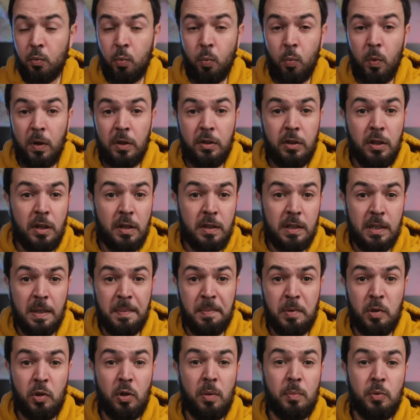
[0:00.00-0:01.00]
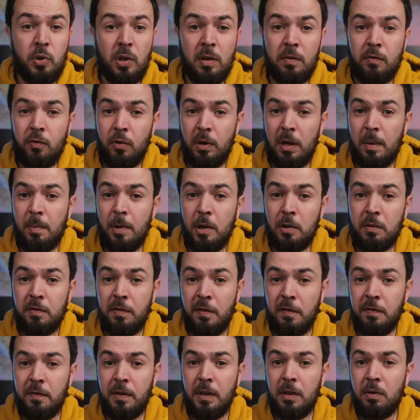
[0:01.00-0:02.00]
1 year subscription for about
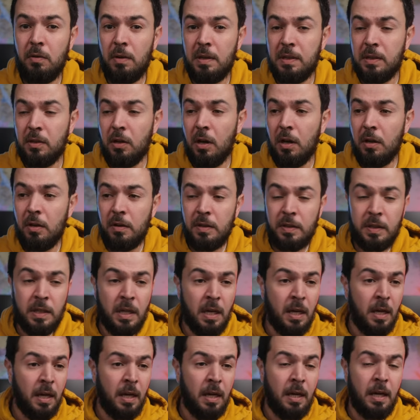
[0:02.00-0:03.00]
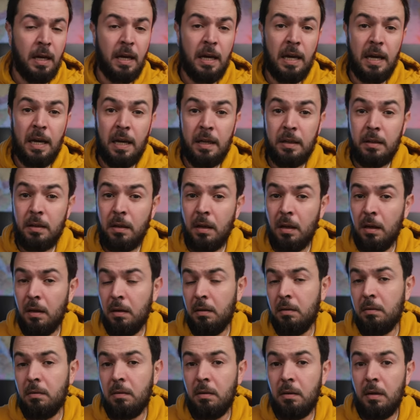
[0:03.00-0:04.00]
$50 and
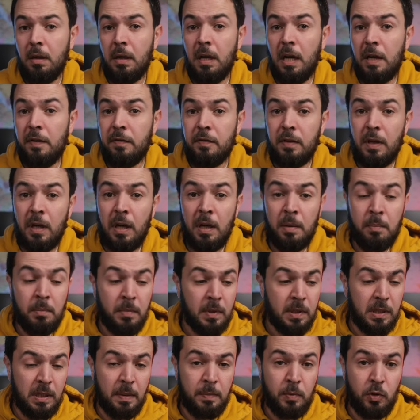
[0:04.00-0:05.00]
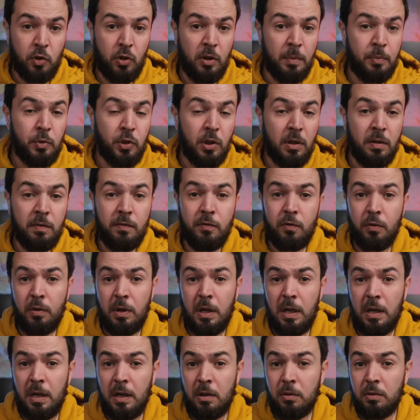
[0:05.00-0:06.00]
lifetime subscription
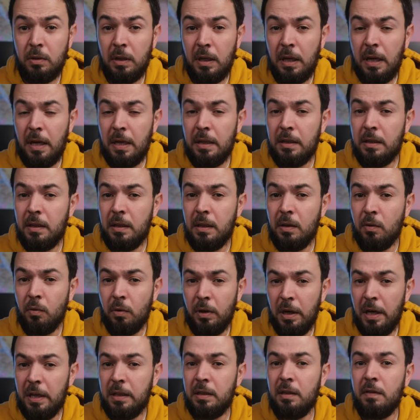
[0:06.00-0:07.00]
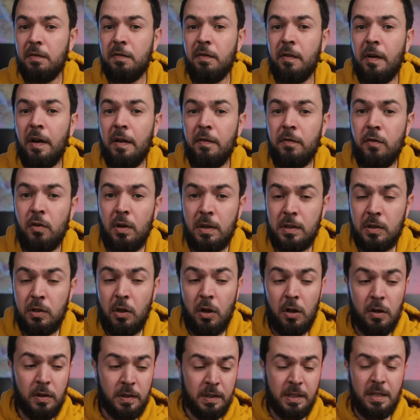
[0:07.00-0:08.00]
for around $80 or
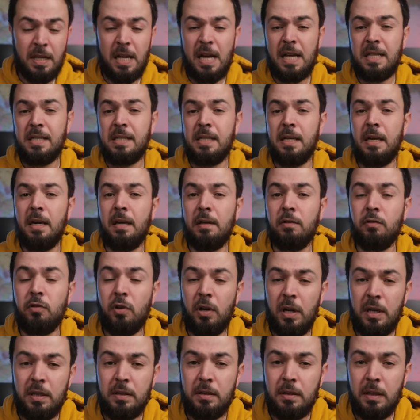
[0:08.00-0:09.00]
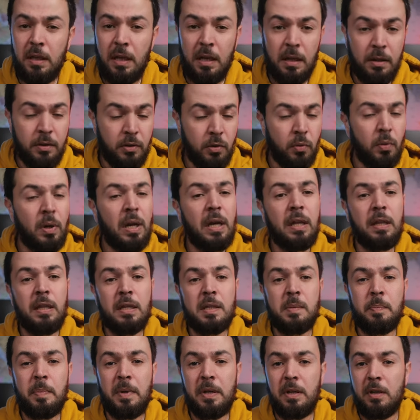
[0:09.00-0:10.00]
$85. That's a great deal during
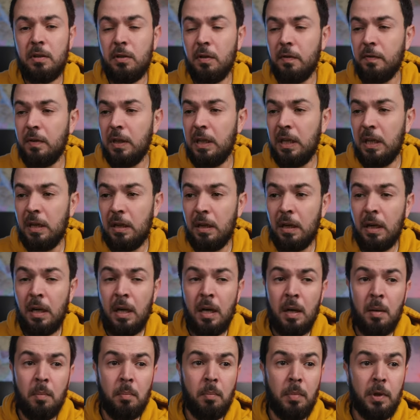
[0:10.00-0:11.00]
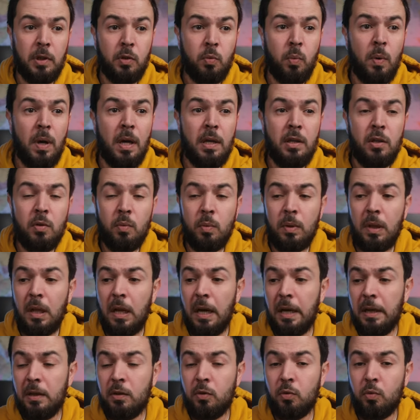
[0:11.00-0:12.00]
this period of the year. But why you would
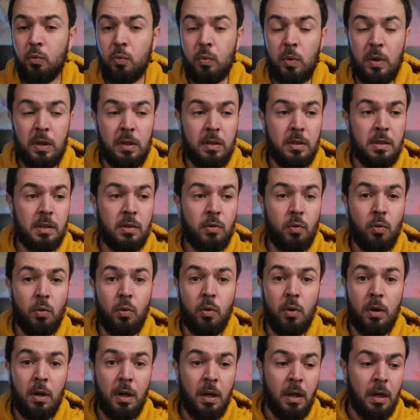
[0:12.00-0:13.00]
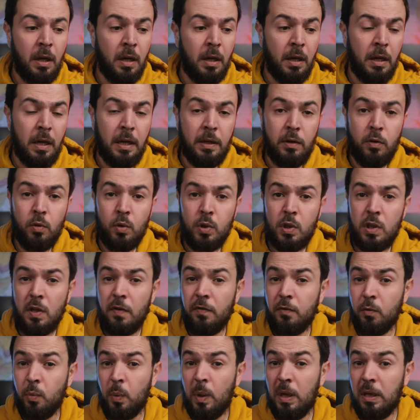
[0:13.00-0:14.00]
like to install a new
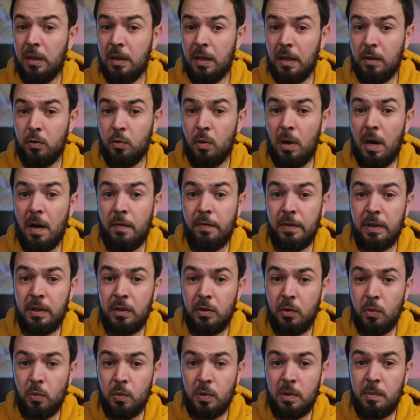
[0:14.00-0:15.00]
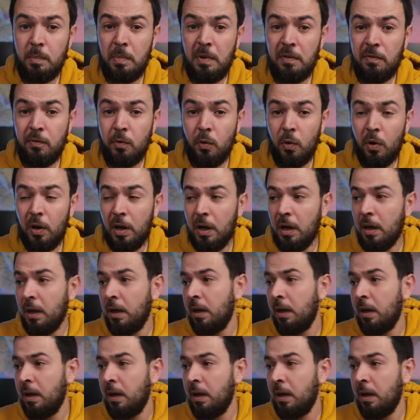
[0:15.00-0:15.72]
software that you haven't used before?